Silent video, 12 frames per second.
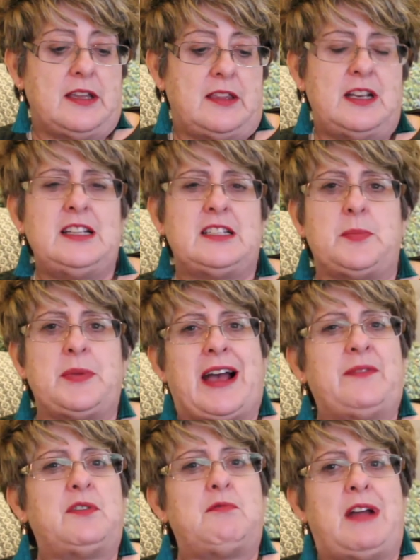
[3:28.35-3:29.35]
They need to be
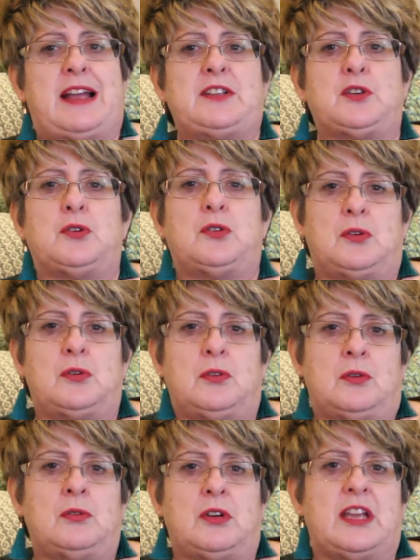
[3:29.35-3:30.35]
either read or,
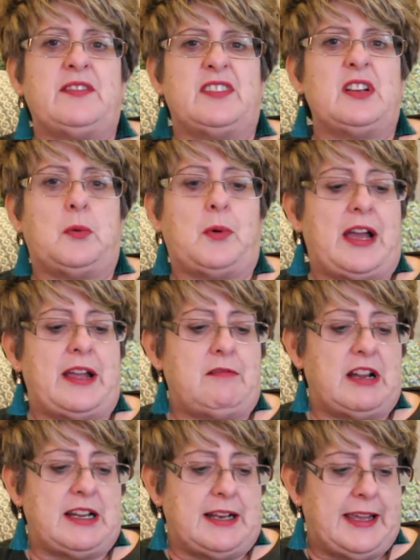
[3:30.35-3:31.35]
or given away
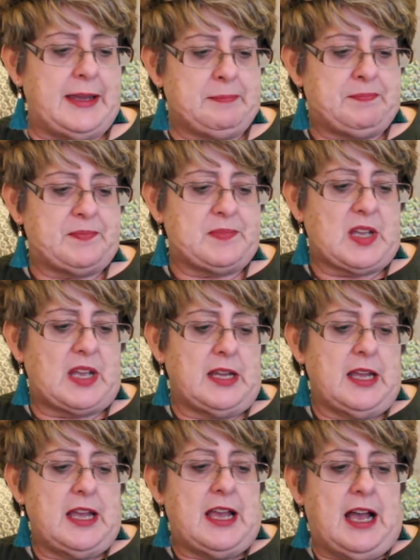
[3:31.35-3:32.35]
really.
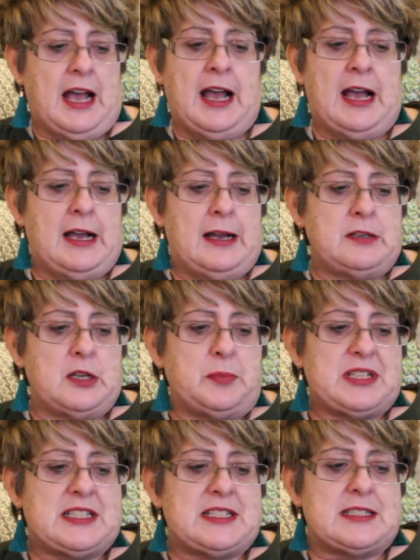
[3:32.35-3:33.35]
Uh,
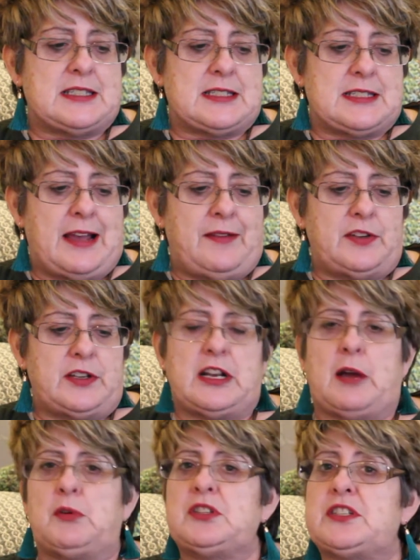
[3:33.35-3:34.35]
number
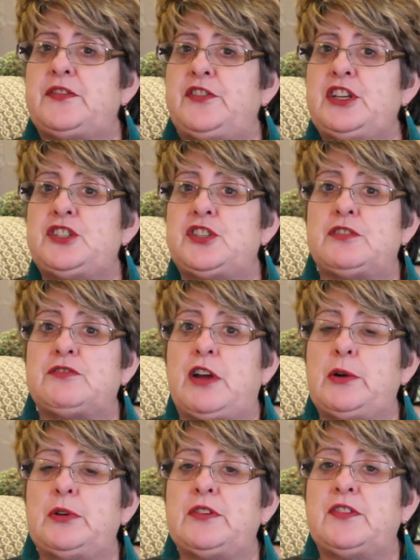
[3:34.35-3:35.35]
Seven, I want to finish the
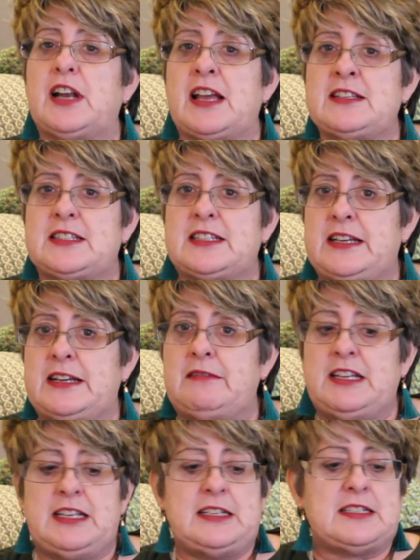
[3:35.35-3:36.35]
Throne of Glass
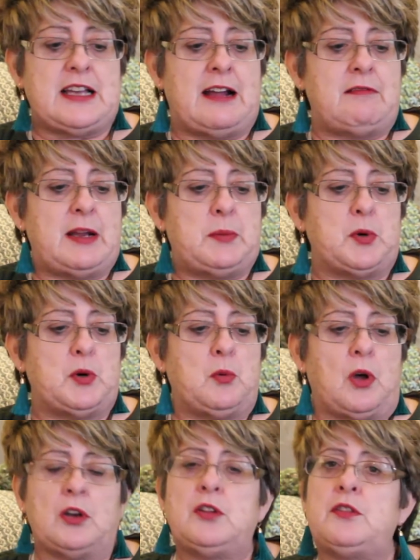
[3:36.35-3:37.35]
series. I read book
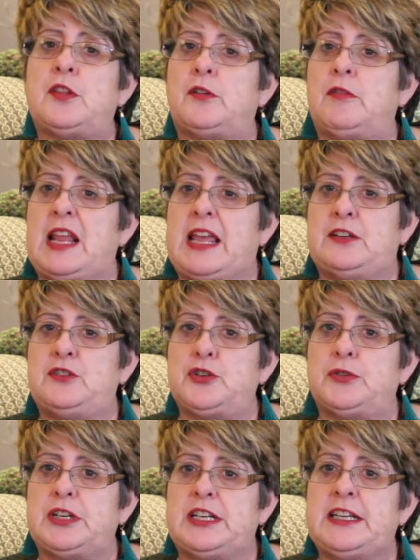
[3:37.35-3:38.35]
one and thoroughly
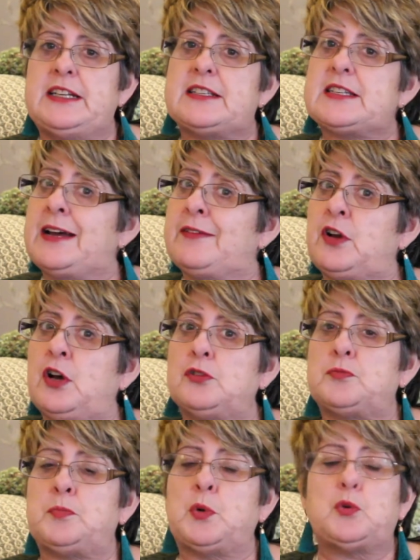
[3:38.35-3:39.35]
enjoyed it. I've
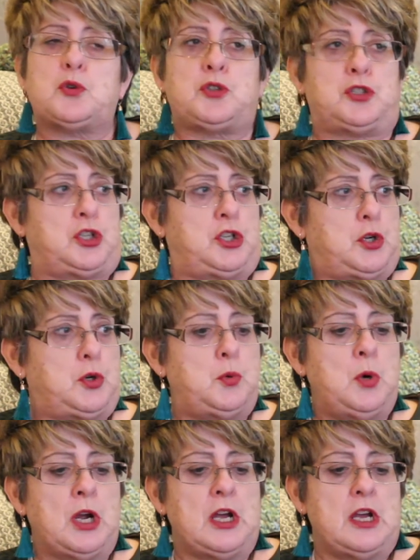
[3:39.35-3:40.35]
got book
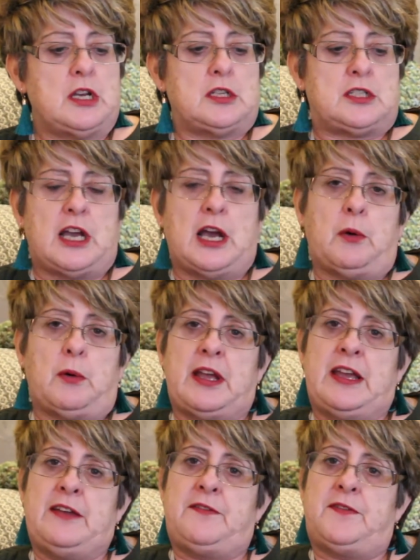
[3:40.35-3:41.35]
two, so
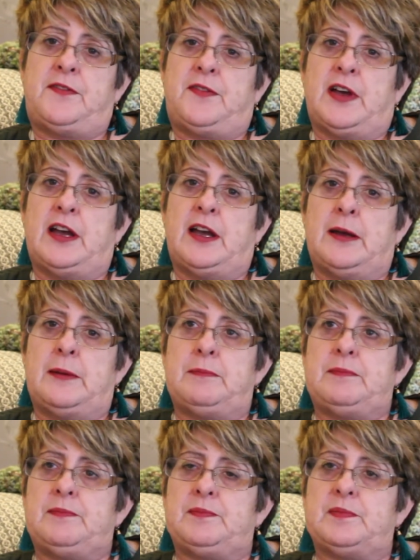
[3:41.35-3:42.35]
if
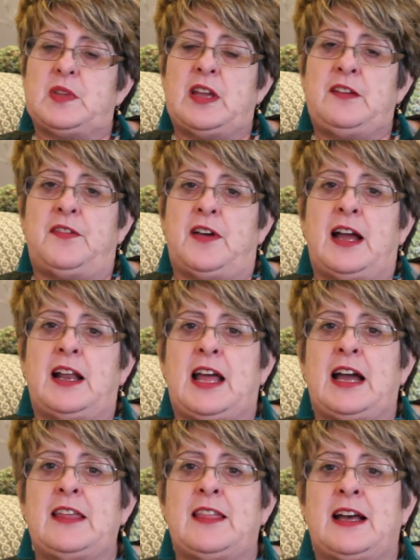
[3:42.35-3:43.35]
um, if I
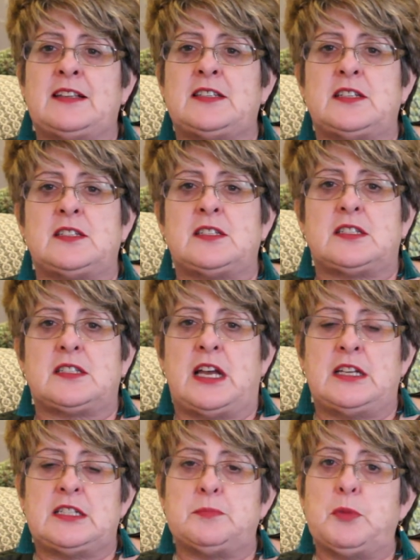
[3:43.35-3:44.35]
like that as,
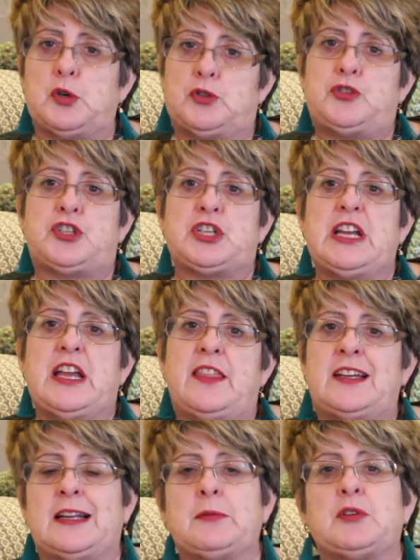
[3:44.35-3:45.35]
as much,
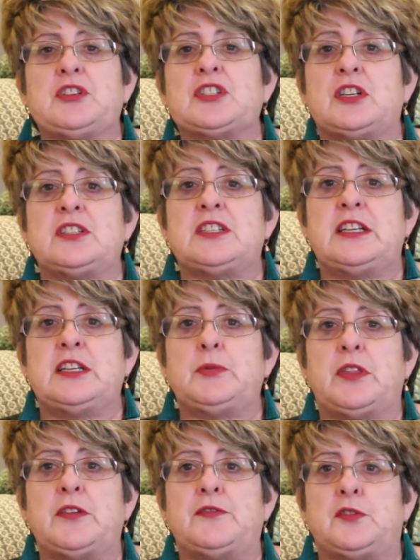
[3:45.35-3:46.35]
then I'm going to continue
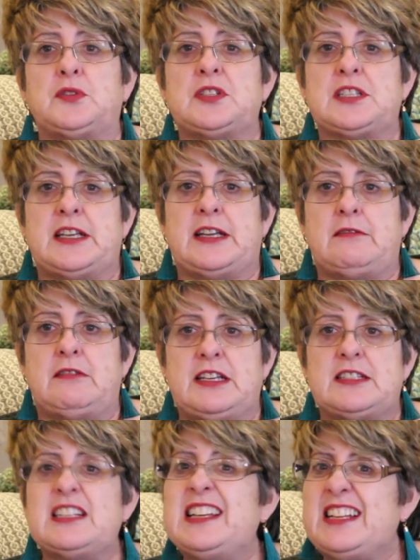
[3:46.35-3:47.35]
with the full
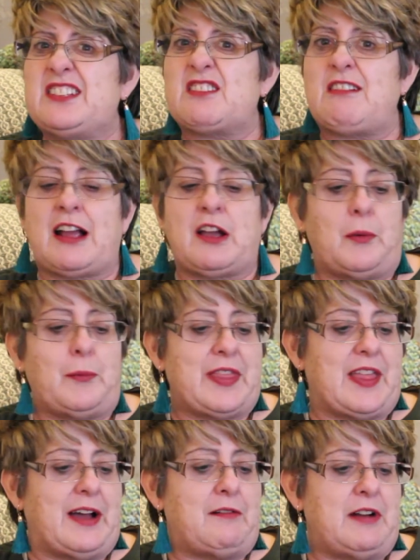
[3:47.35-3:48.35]
series and need to crack on
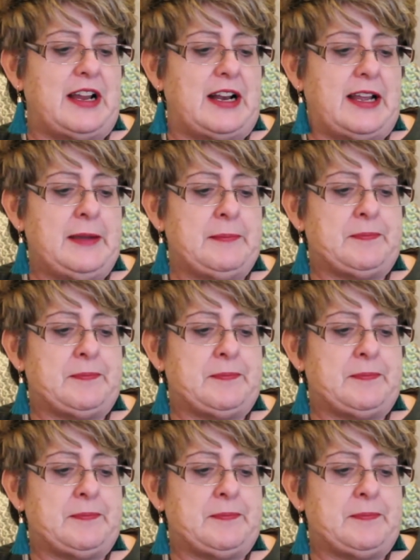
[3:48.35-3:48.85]
with that really.